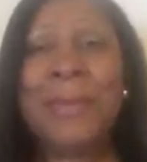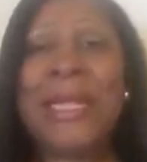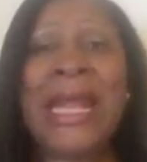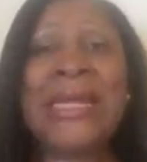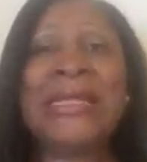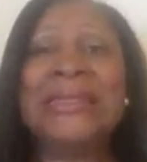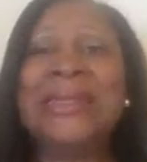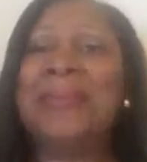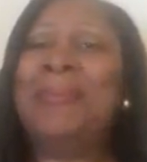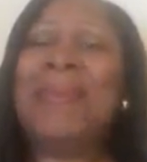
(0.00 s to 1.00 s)
But
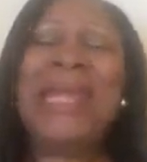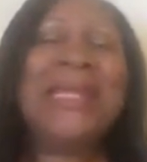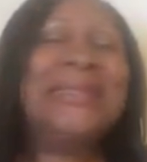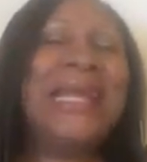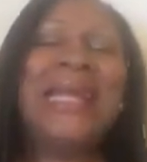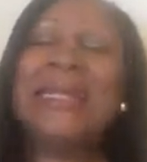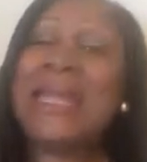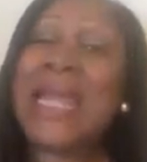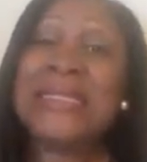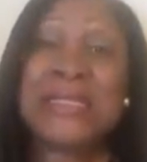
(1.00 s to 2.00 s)
ladies, men,
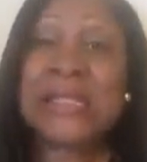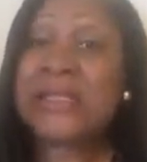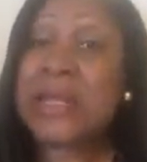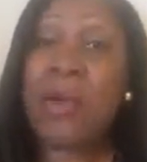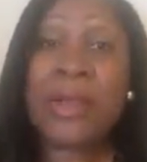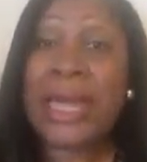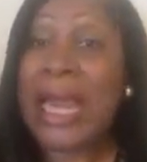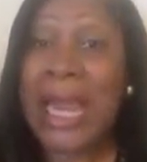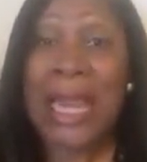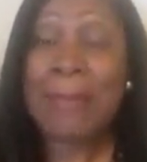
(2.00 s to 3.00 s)
they just don't
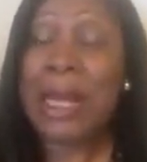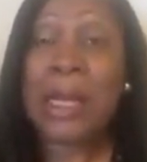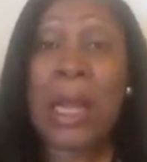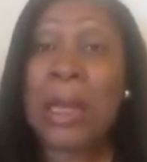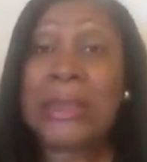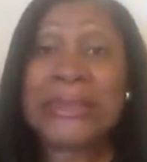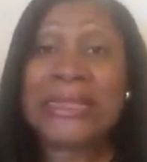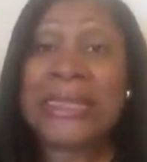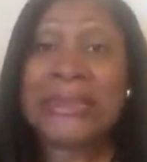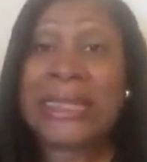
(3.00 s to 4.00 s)
care about all the
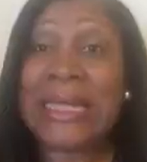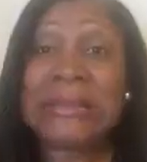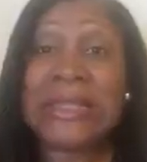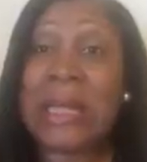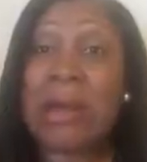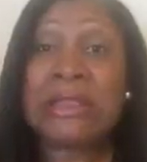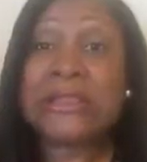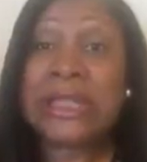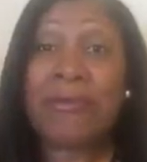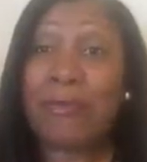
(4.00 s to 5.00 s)
details and all the
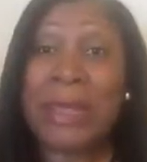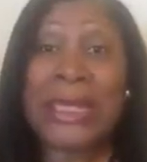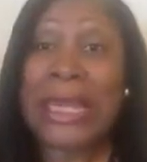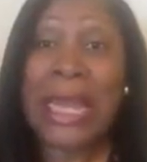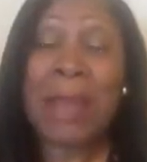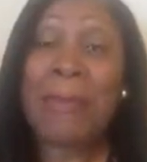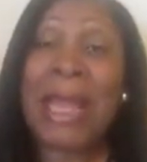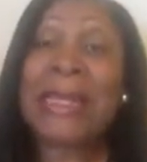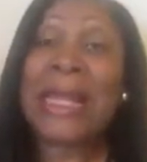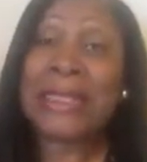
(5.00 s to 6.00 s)
stuff we care
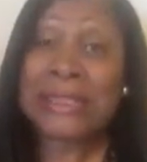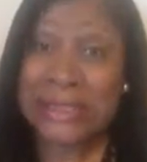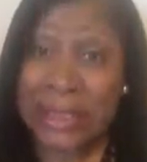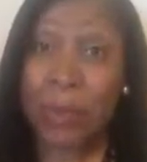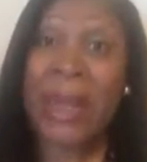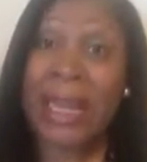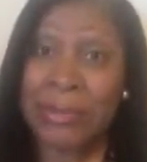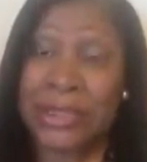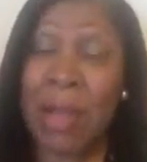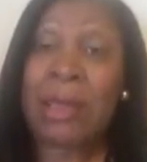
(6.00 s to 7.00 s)
about. Like you see the way
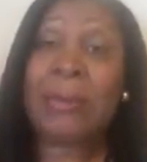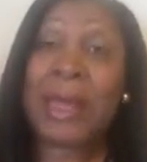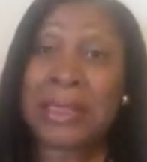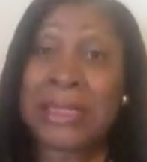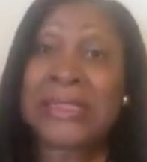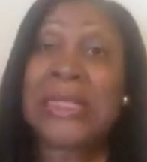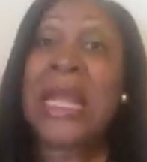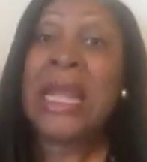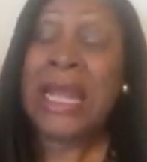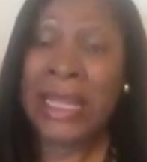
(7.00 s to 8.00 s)
I'm talking about this
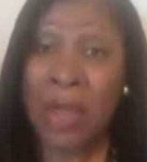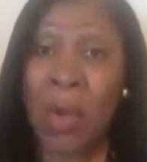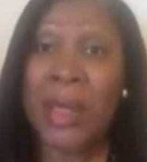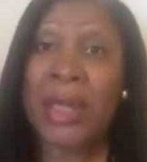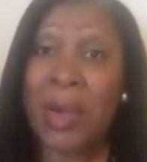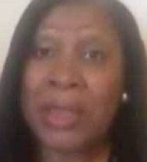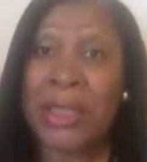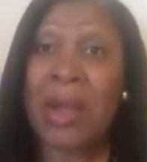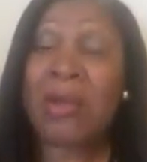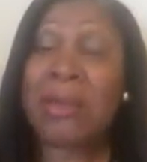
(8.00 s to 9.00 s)
and going on
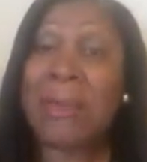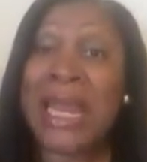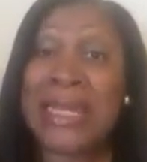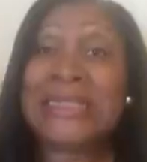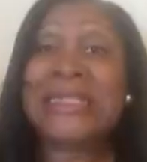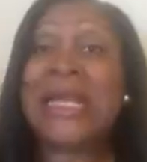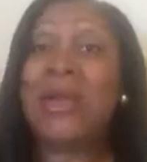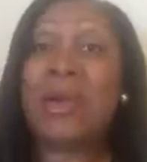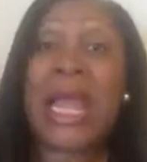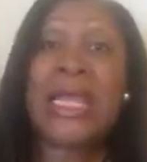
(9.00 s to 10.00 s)
and on. A man that
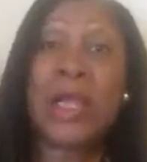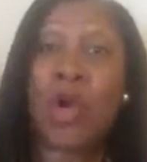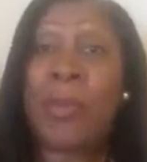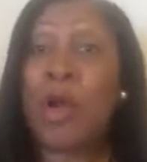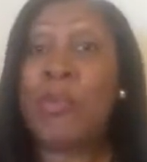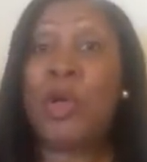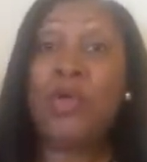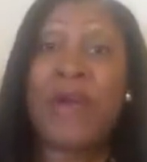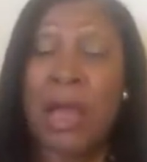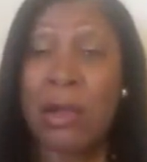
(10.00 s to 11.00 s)
said, okay, YoBo,
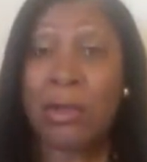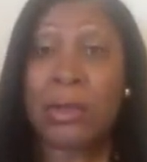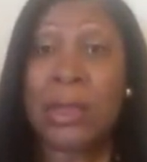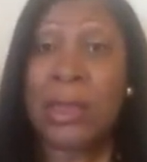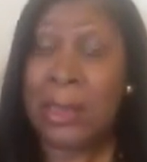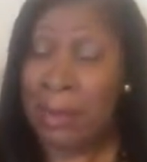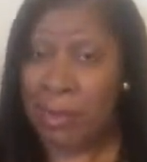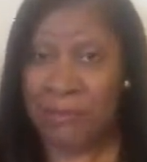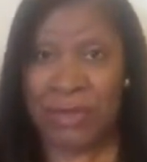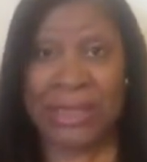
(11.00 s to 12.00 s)
move on.
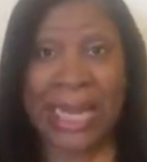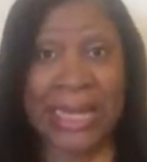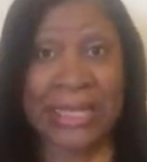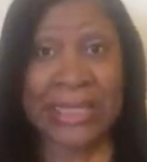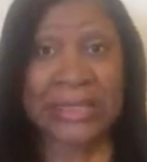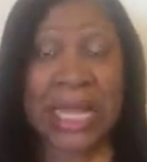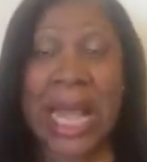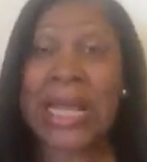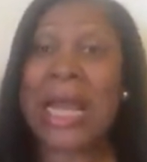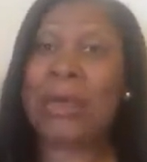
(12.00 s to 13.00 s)
But for ladies,
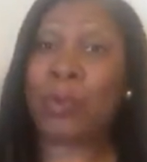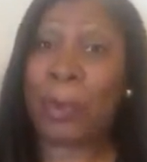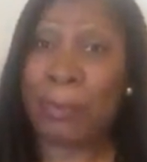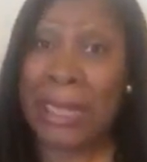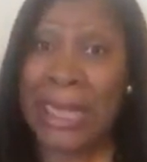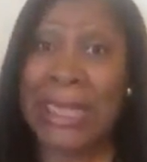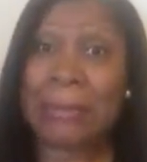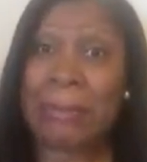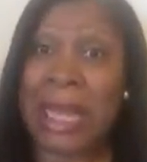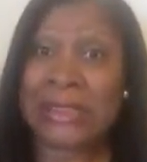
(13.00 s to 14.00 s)
I got to
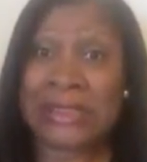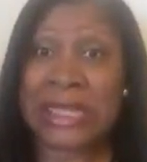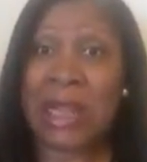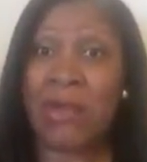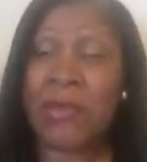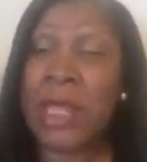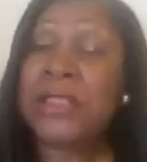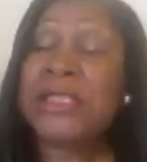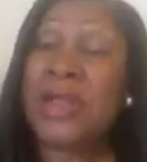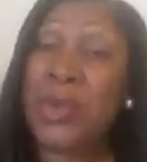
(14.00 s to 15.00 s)
repeat myself
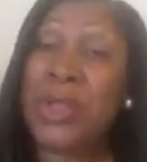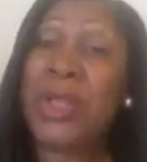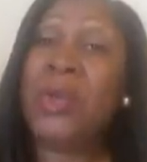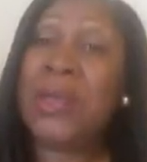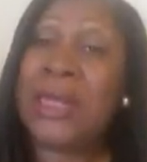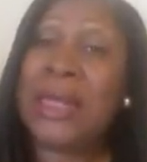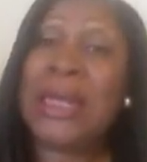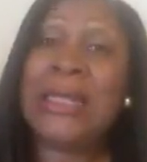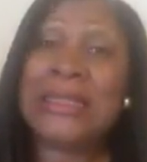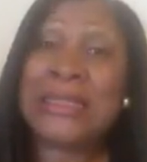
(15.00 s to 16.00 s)
so you can
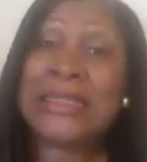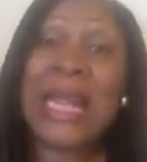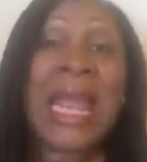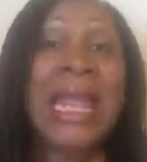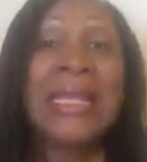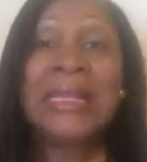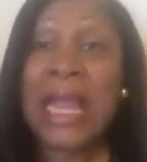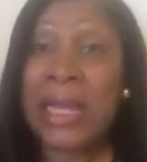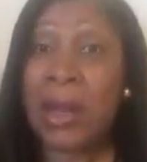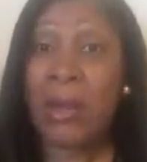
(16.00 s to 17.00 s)
understand.
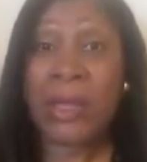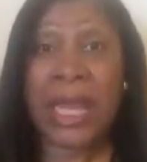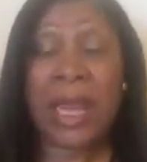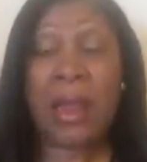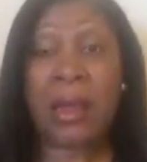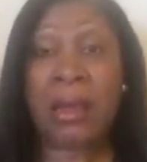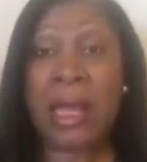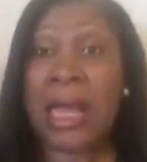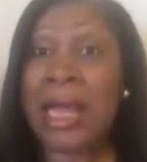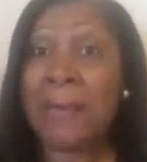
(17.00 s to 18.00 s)
They don't care
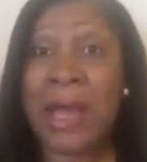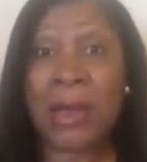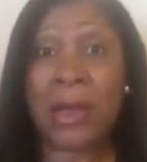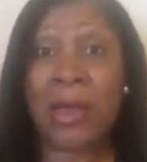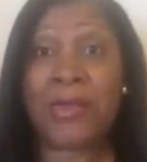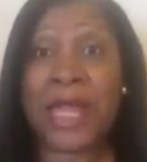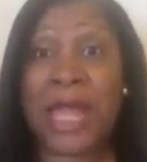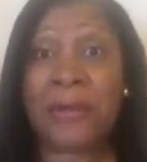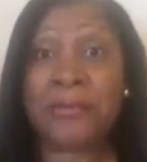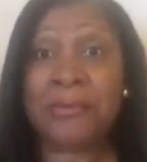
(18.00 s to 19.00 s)
about all
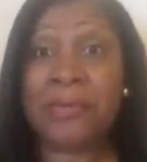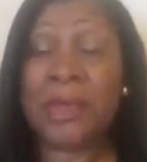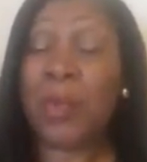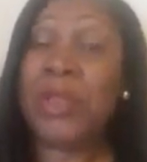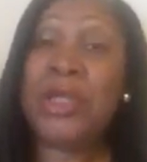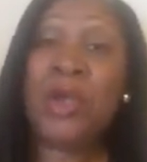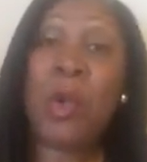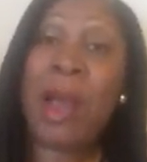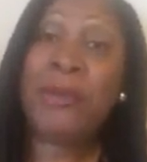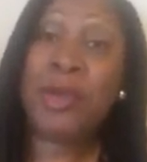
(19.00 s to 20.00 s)
that. When you
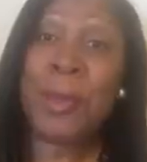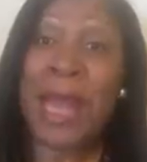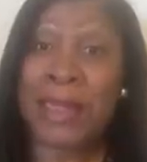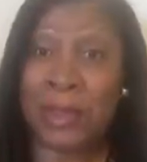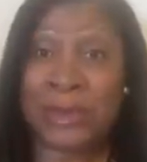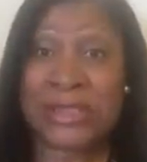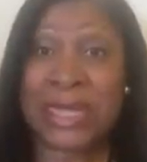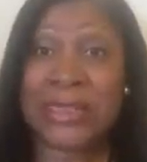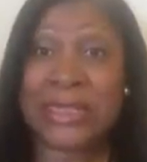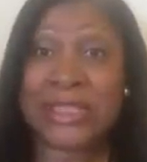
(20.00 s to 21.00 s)
go out and you buy a new
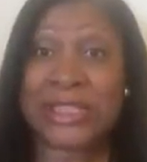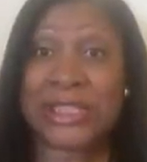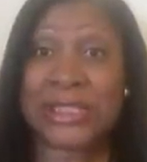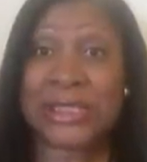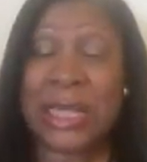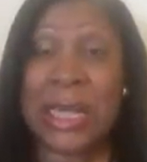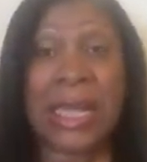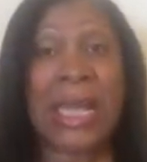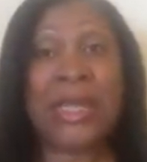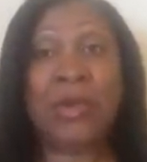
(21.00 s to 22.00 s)
set of dishes
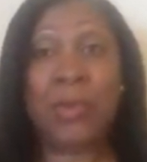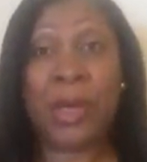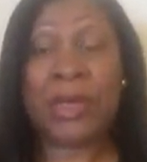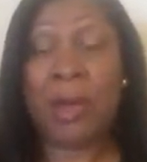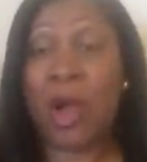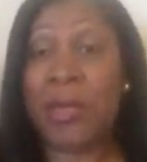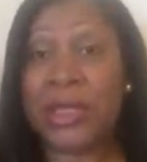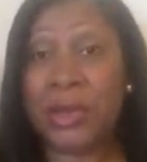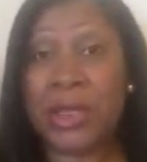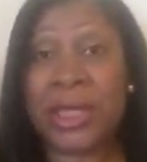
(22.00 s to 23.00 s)
and you bring them home
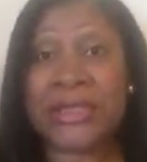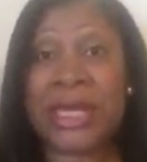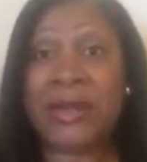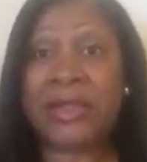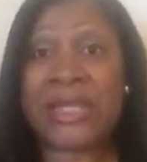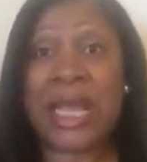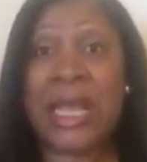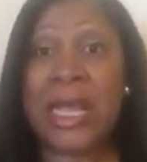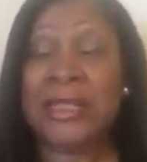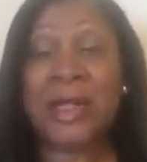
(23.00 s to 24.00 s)
and you cook dinner and you
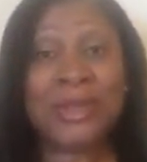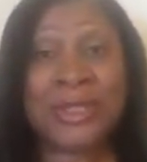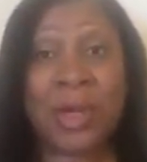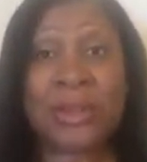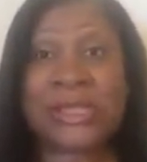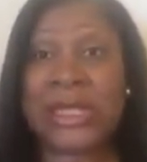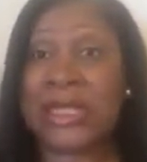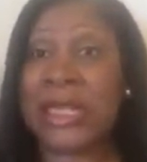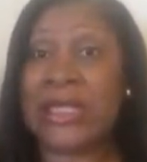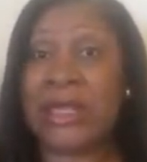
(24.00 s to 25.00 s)
say, don't you notice
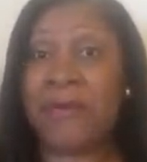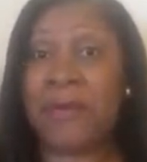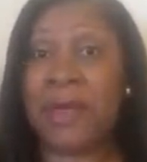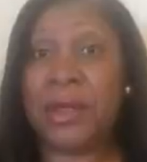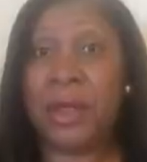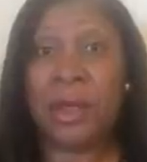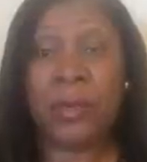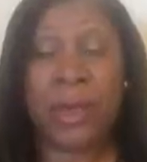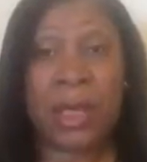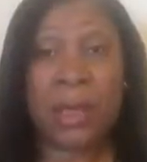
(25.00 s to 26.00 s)
anything different?
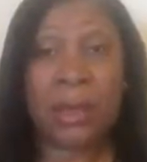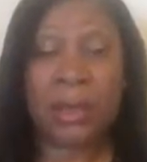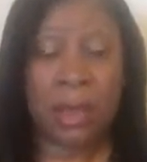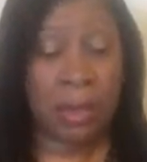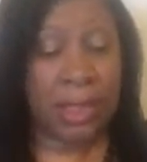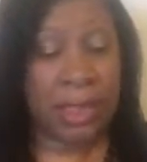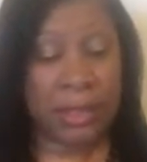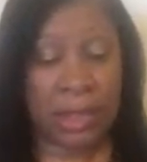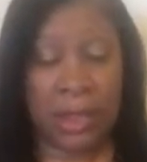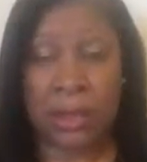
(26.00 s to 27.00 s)
Well, you know
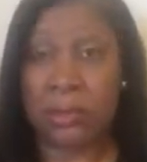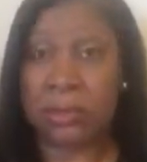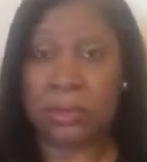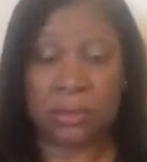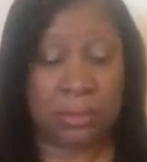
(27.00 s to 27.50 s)
he's eating